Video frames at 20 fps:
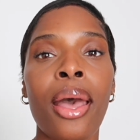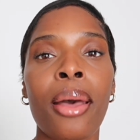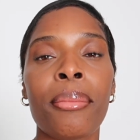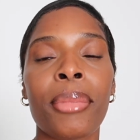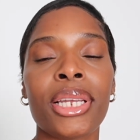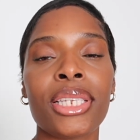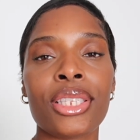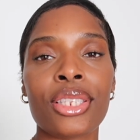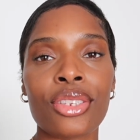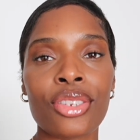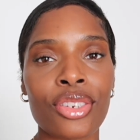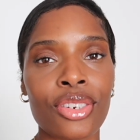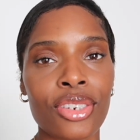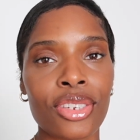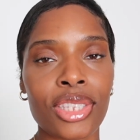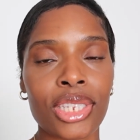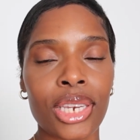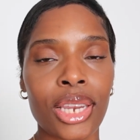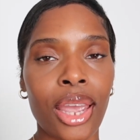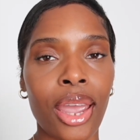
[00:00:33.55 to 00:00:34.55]
my sisters
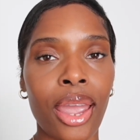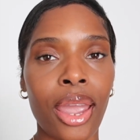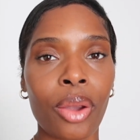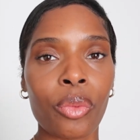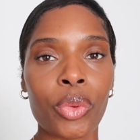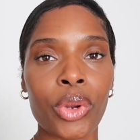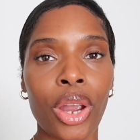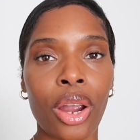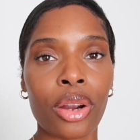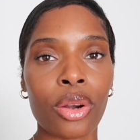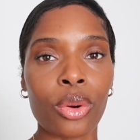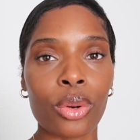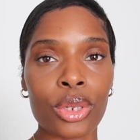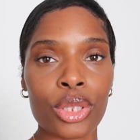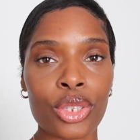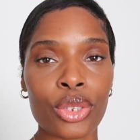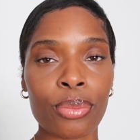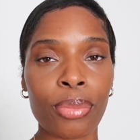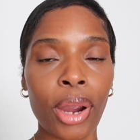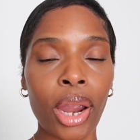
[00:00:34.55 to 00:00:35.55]
and I, we are going
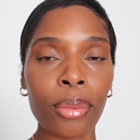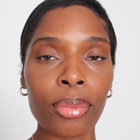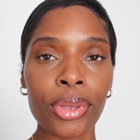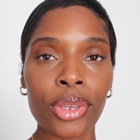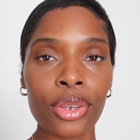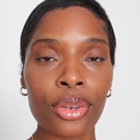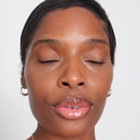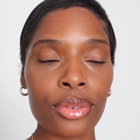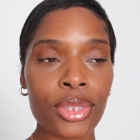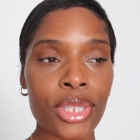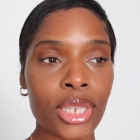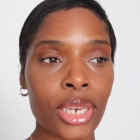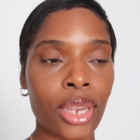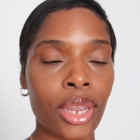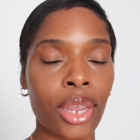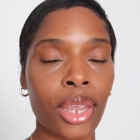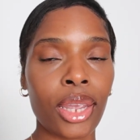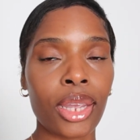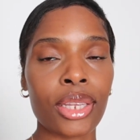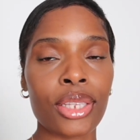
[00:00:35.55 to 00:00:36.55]
to barbecue
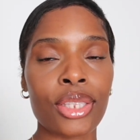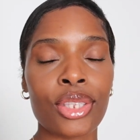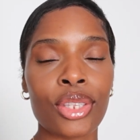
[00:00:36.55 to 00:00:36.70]
today.